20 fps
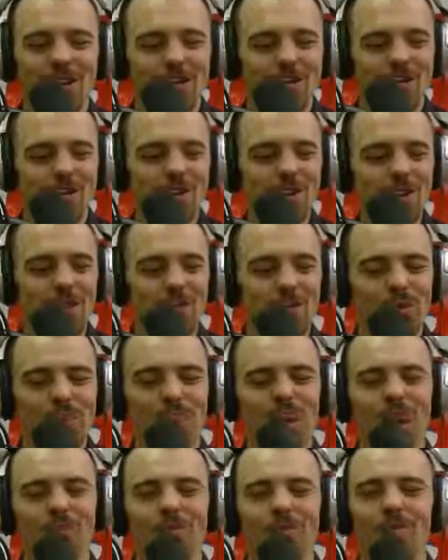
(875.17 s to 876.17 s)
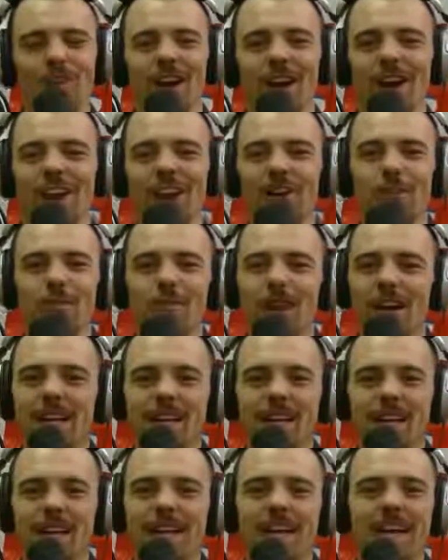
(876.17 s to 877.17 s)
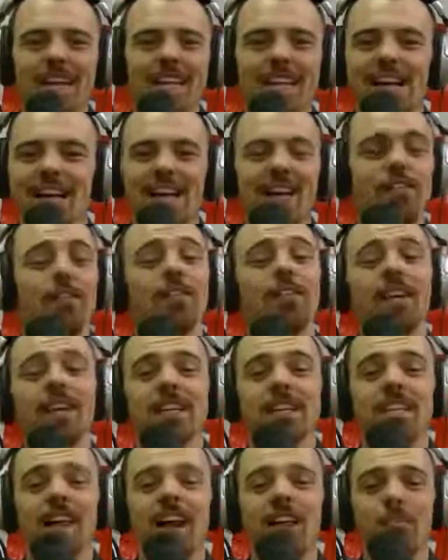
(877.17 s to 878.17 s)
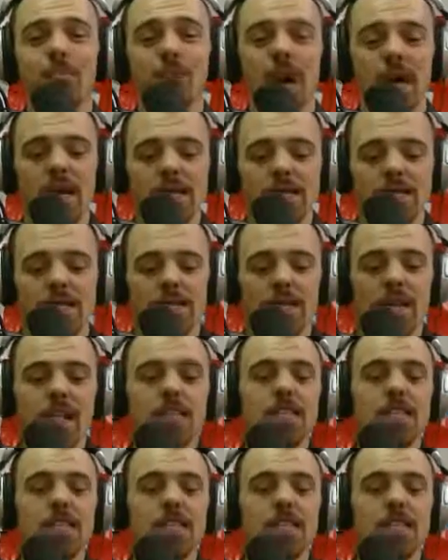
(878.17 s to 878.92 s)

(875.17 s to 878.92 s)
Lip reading: Just when you retire on Friday, on Monday, not everything is half price.